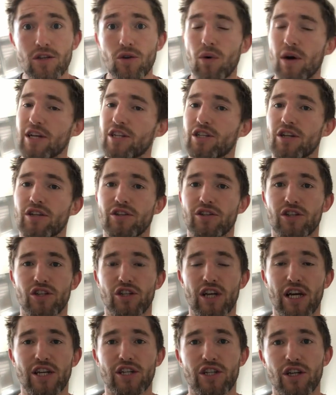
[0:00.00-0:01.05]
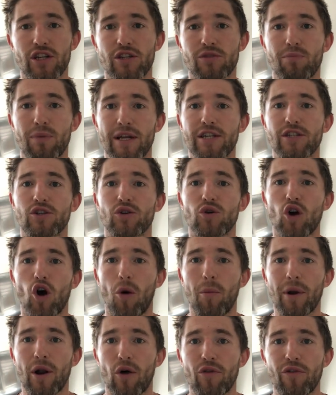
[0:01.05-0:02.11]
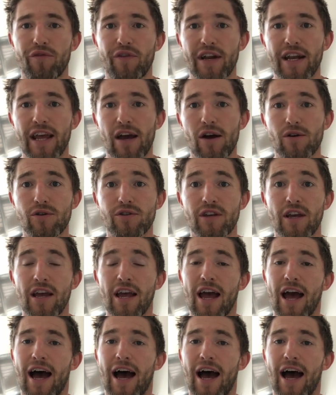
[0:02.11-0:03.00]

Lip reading: questions, suggestions, please do comment on the videos.